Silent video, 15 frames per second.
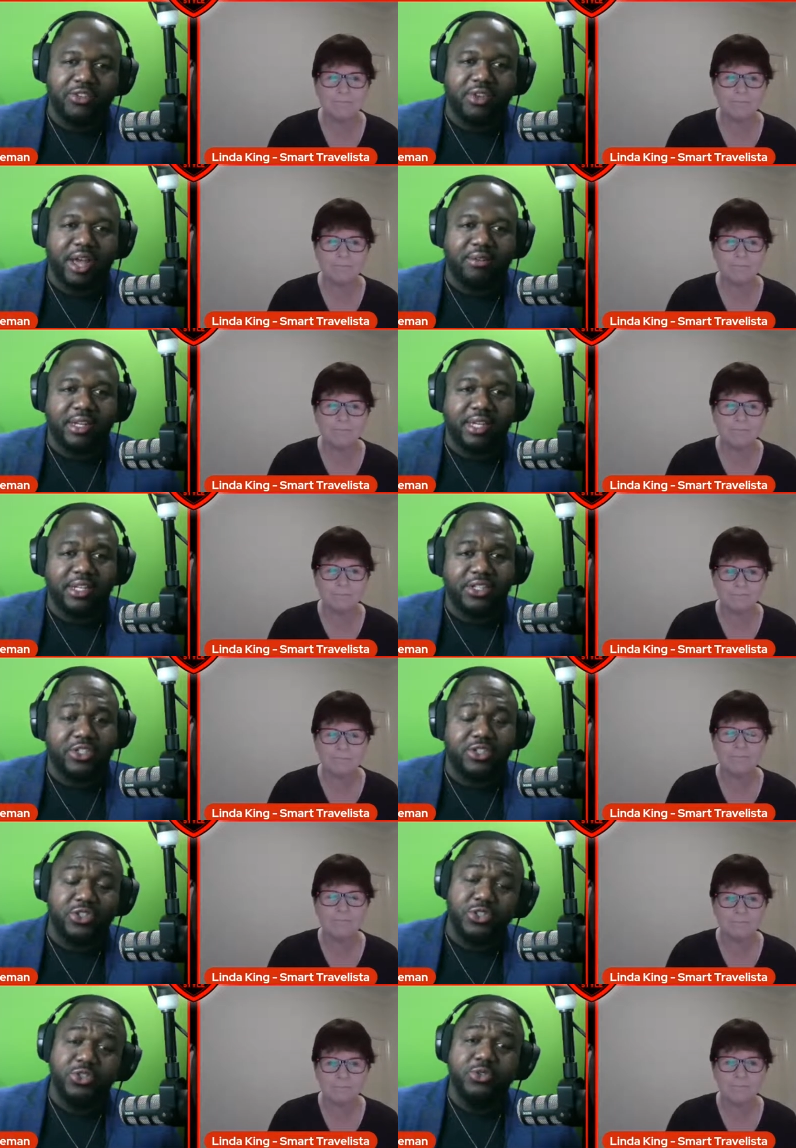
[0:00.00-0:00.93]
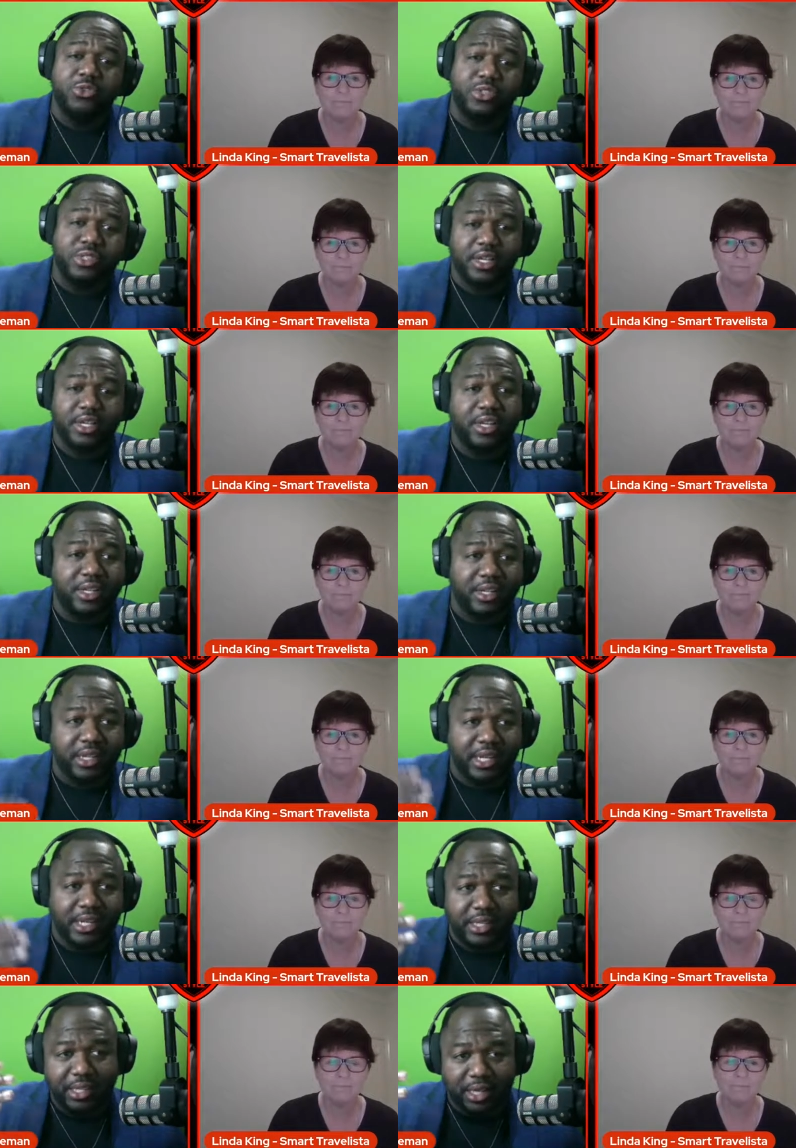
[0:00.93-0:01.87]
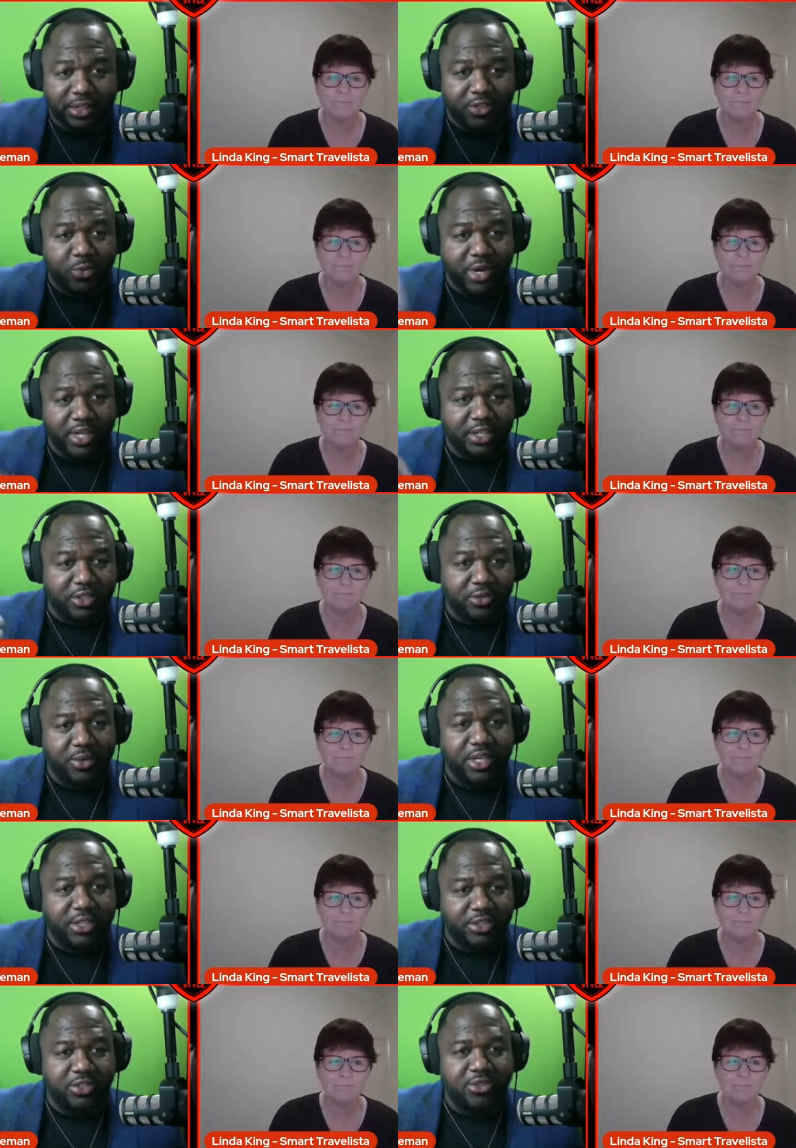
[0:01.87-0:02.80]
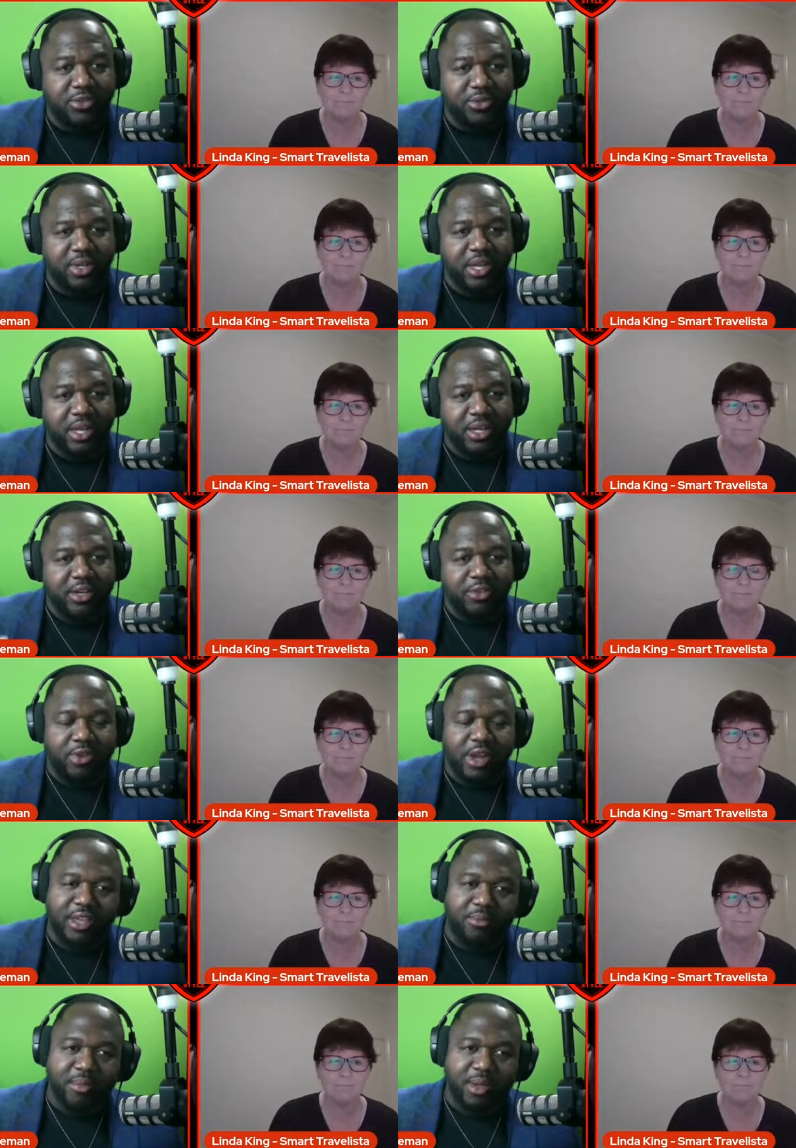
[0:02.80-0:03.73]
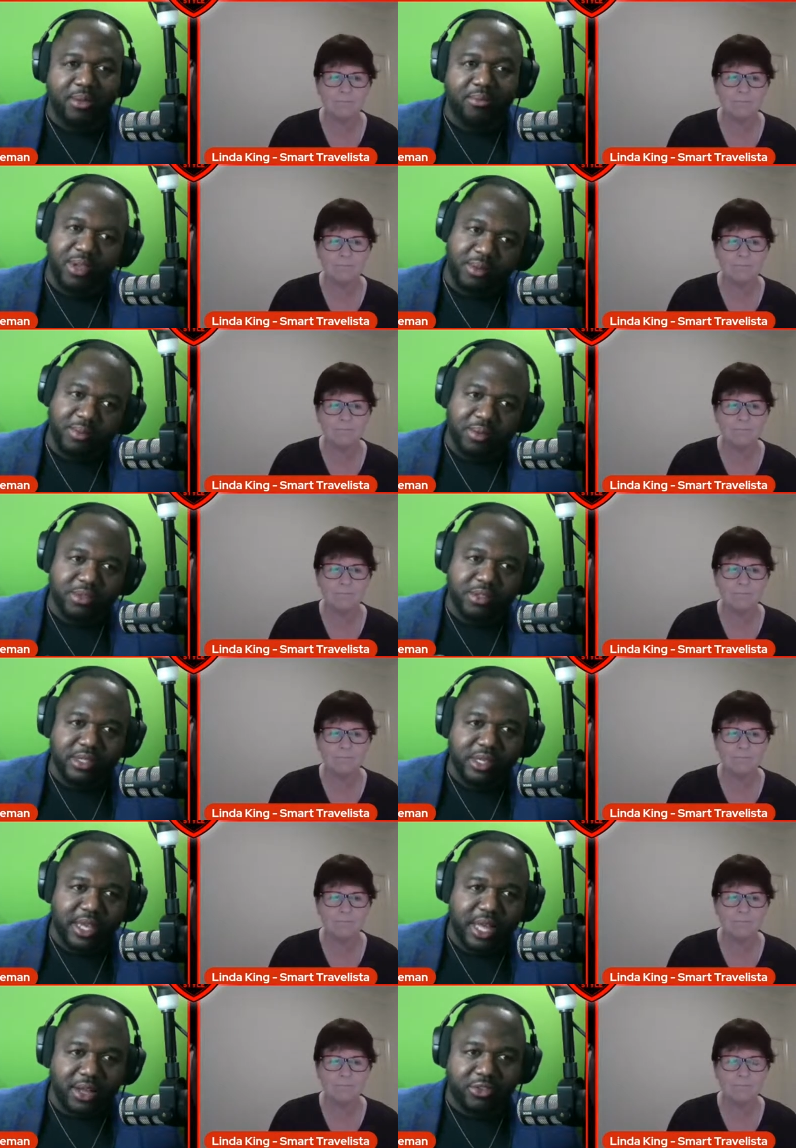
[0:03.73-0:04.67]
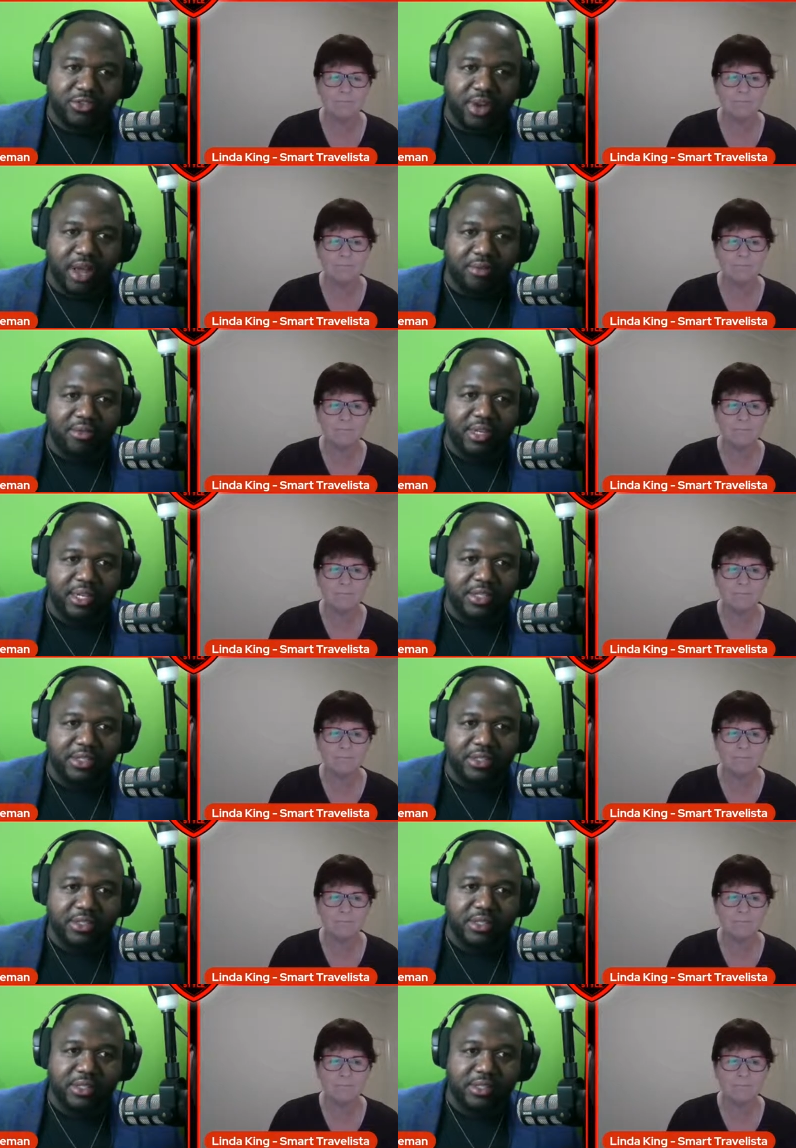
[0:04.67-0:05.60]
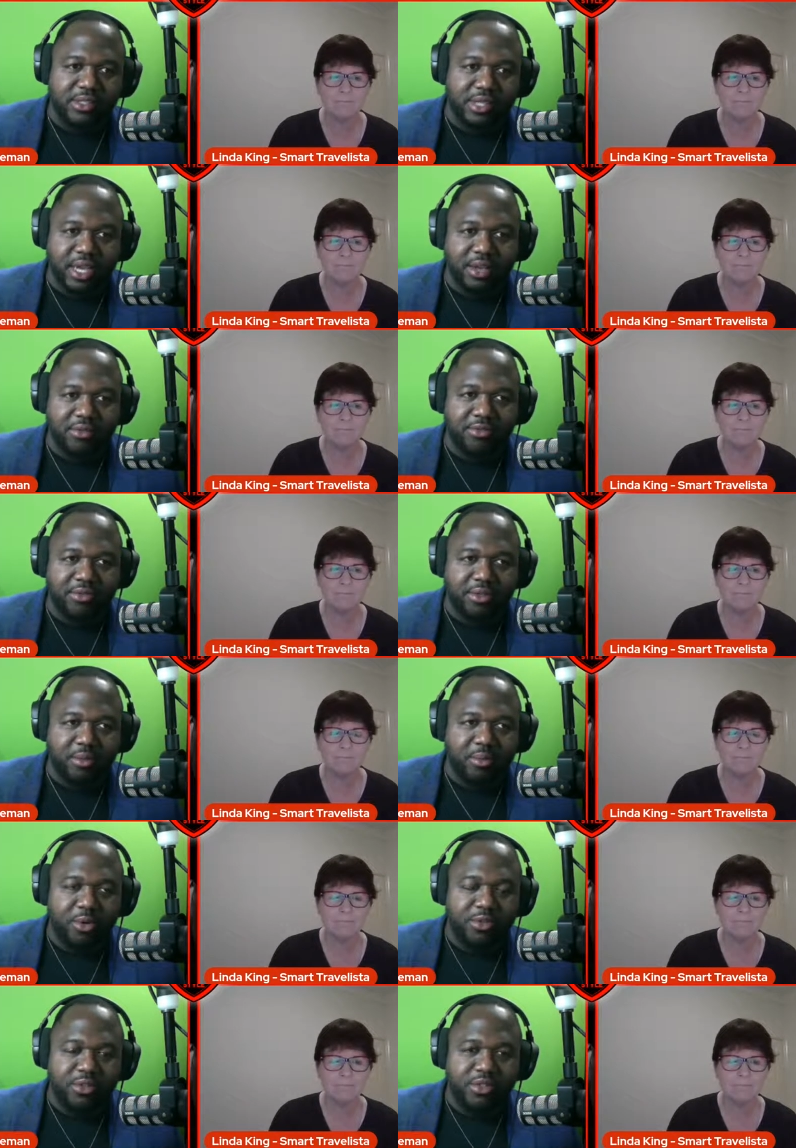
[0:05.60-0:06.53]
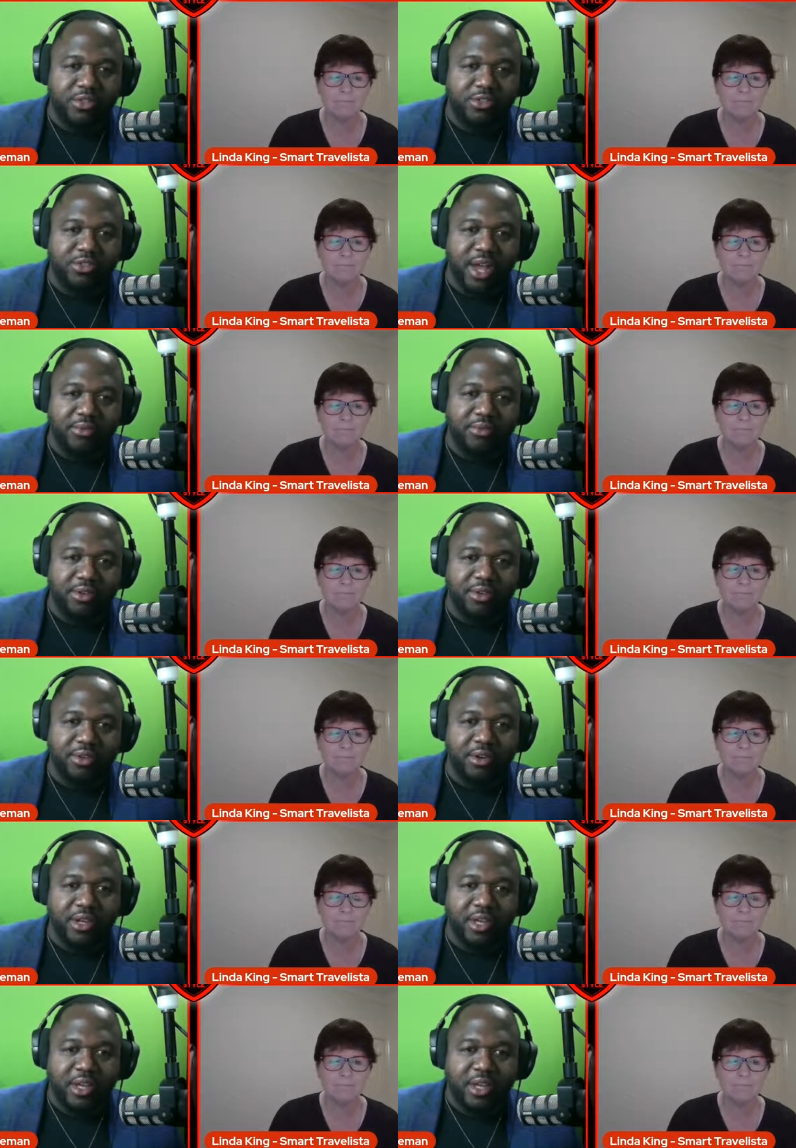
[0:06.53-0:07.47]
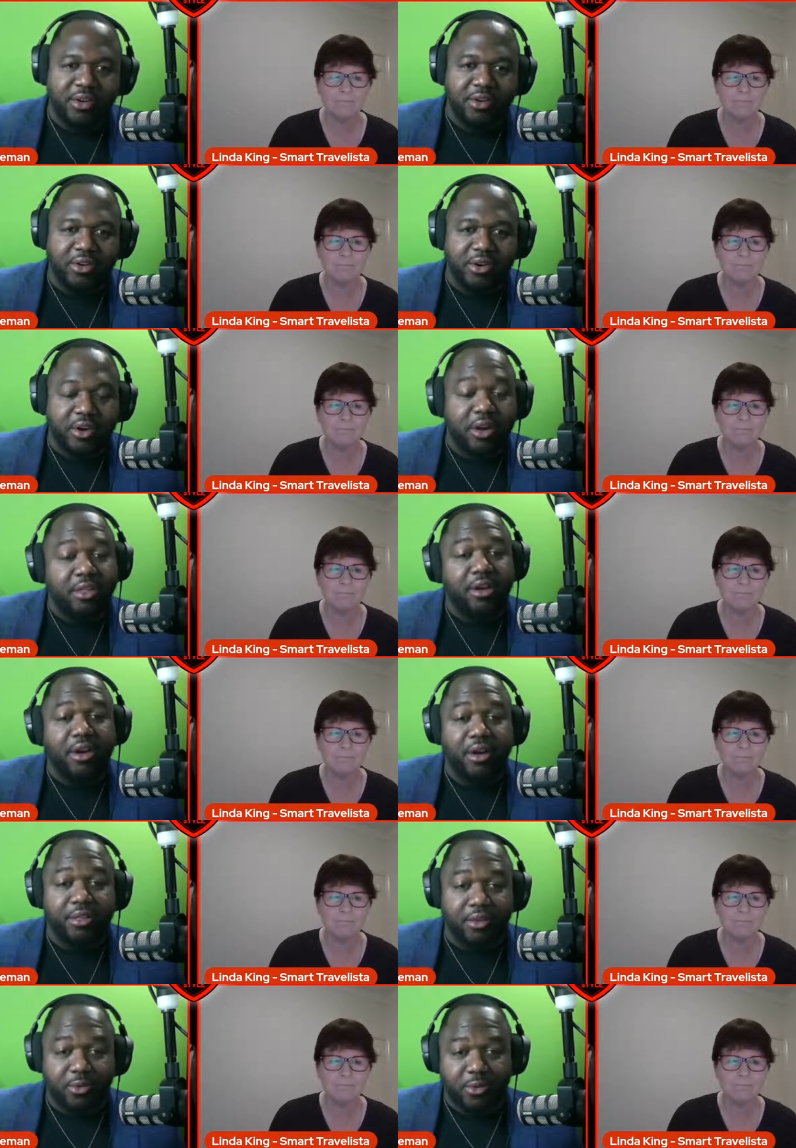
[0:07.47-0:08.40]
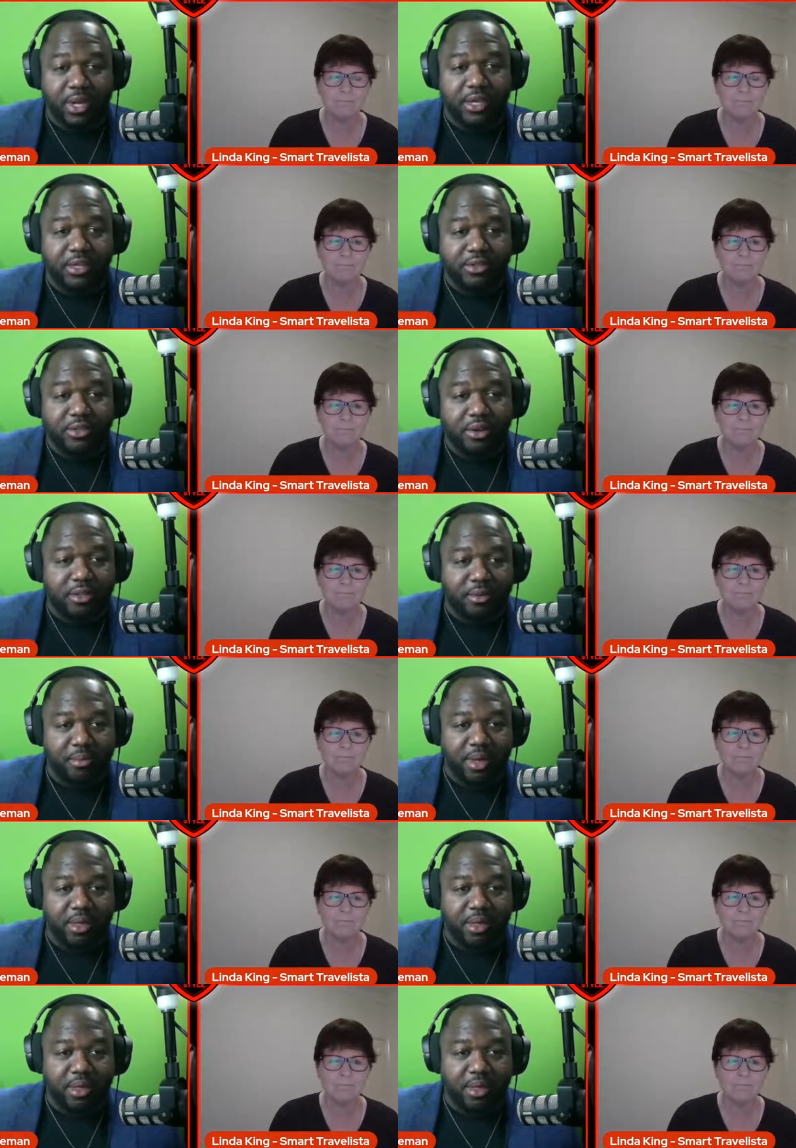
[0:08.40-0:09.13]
Speaker 1: Do you still in, in twenty twenty-two recommend people seek out travel agents to save the most on travel, or, or are there other ways or other methods?